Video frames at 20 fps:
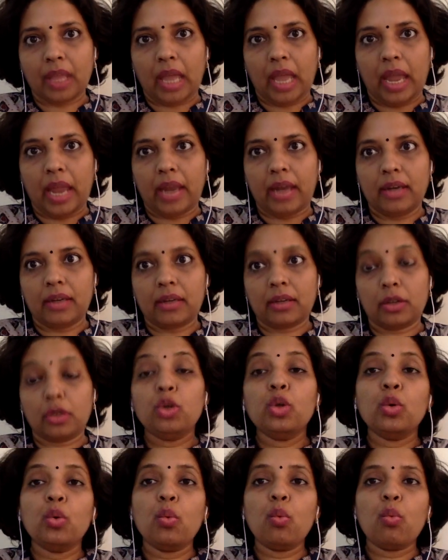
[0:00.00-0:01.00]
and
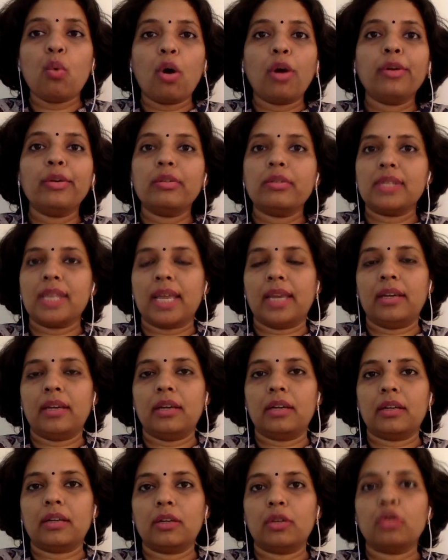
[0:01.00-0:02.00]
you want to send
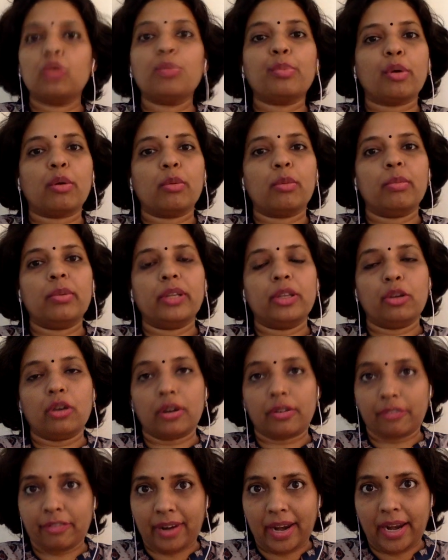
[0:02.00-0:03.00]
it to probably your
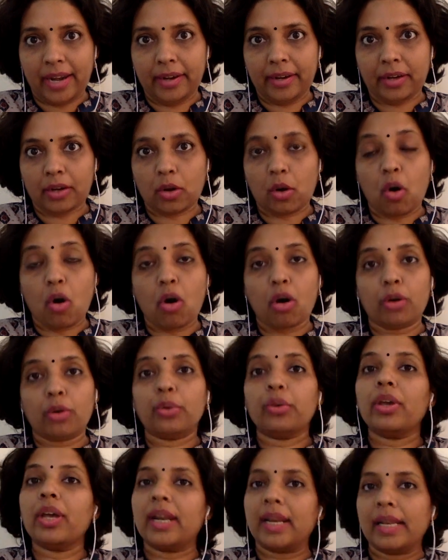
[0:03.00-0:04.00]
friend or to
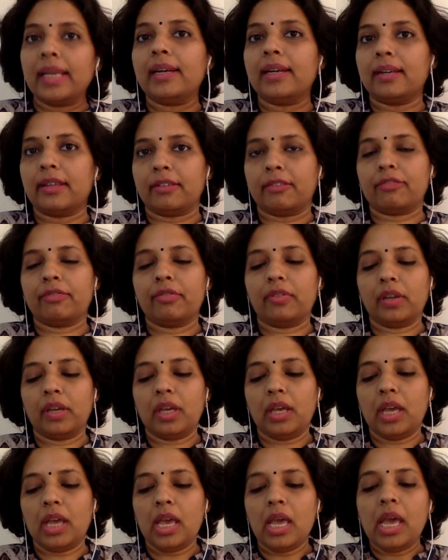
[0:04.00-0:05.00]
your relative.
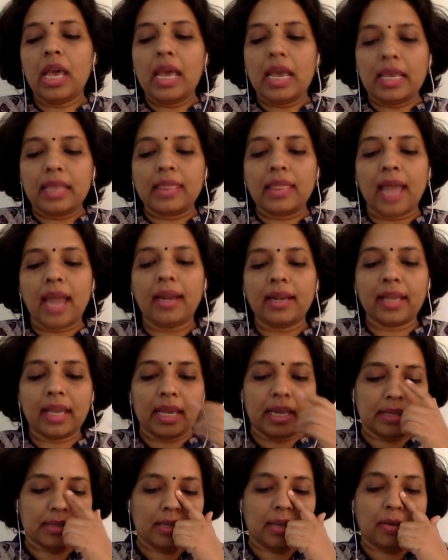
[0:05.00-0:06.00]
In that
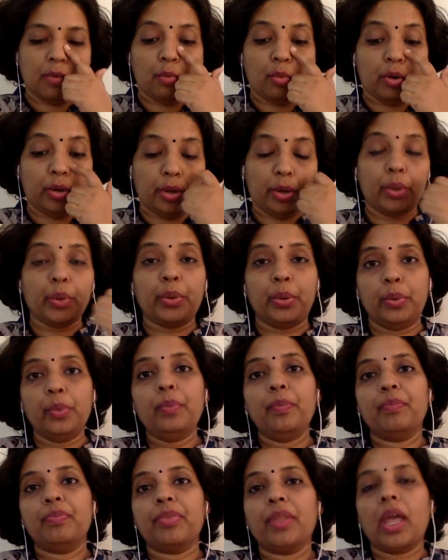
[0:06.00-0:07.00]
case, what do?
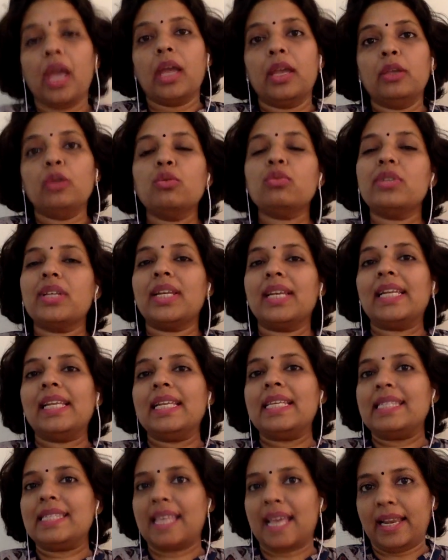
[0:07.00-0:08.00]
You generally
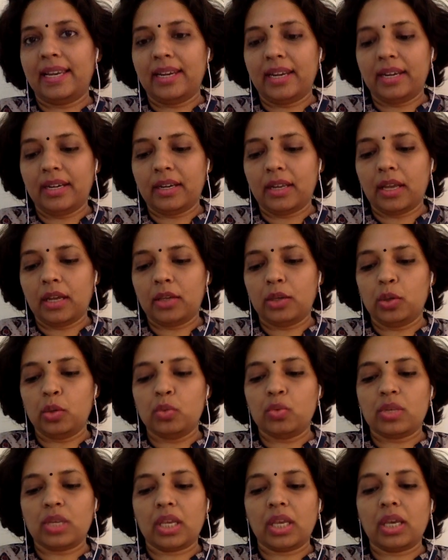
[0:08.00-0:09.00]
send it
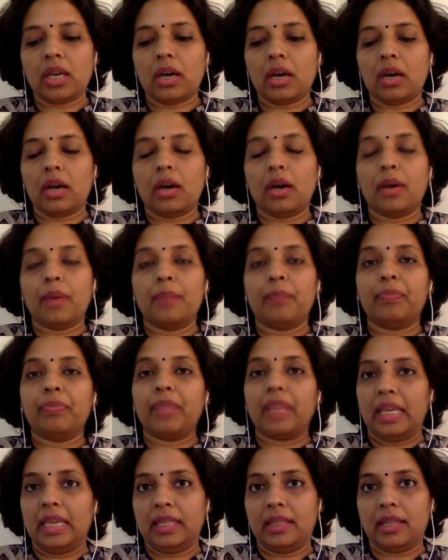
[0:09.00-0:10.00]
using
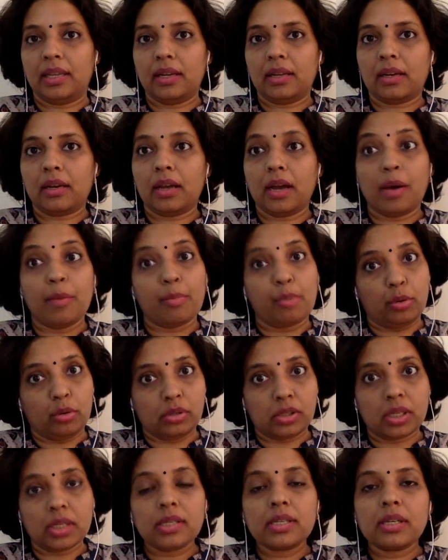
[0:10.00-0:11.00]
either a
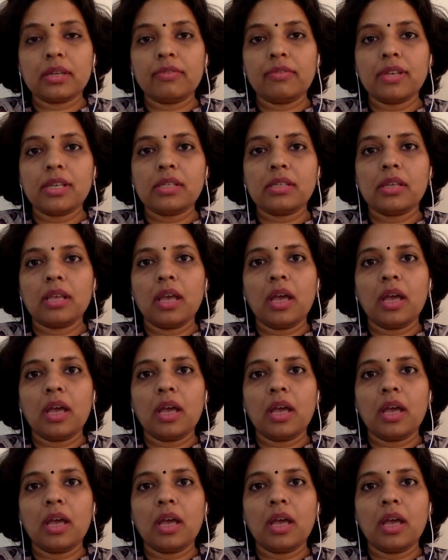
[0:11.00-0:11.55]
postal service